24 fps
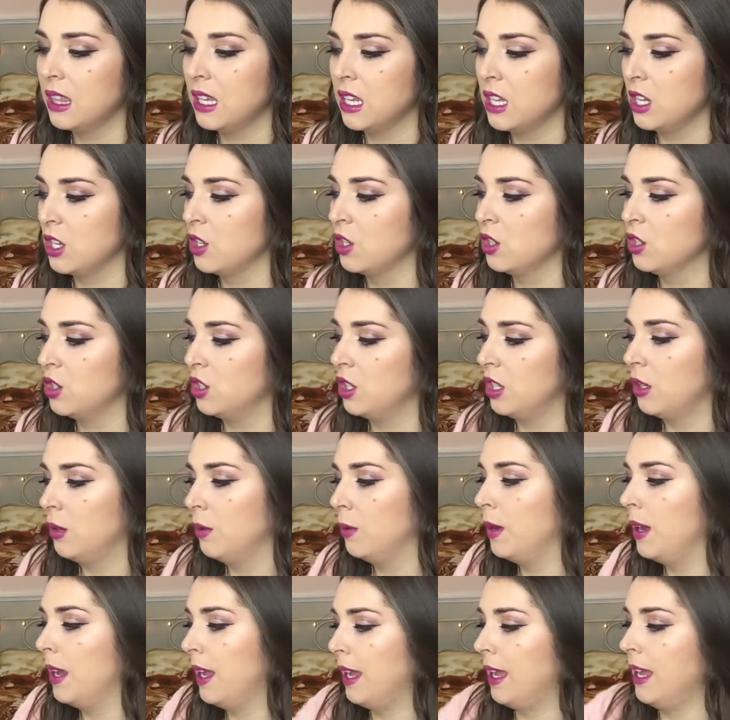that you could
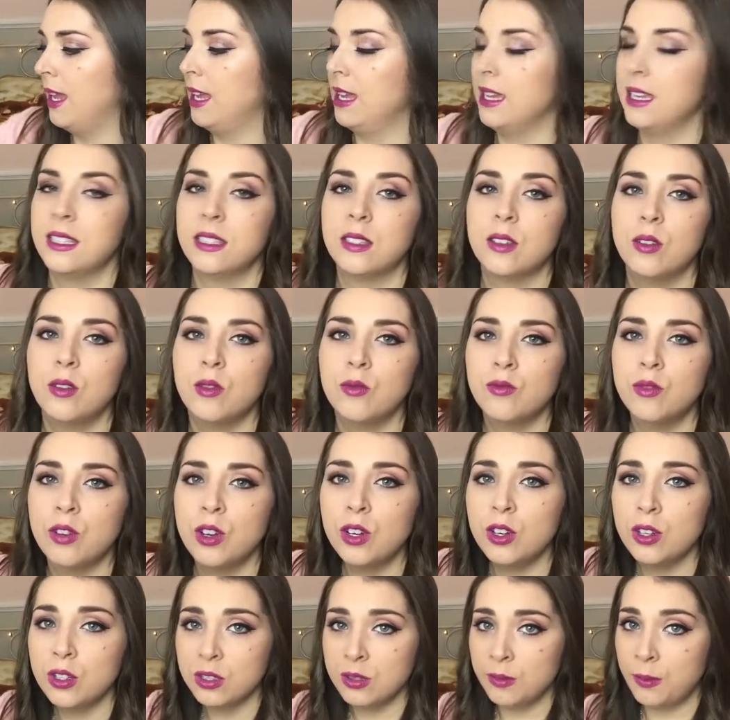do is
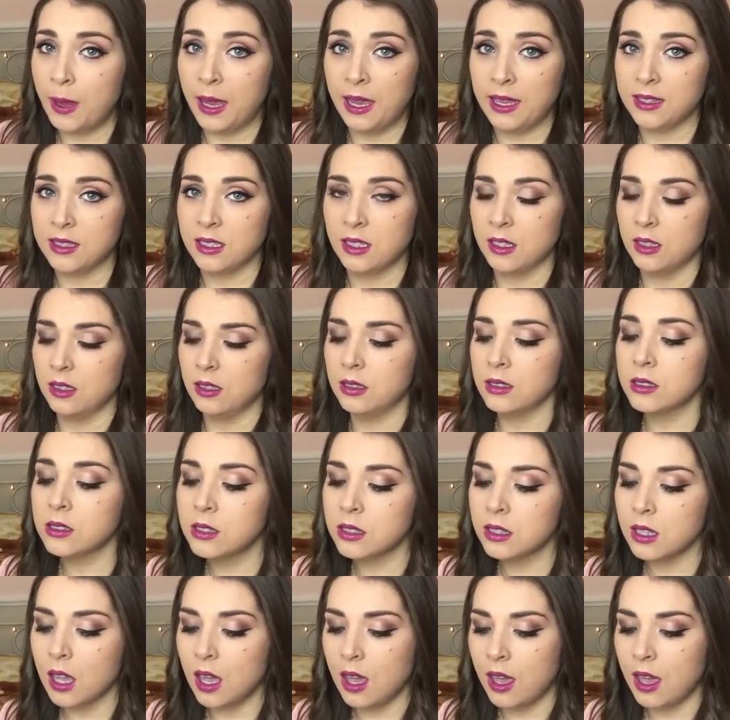rose petals.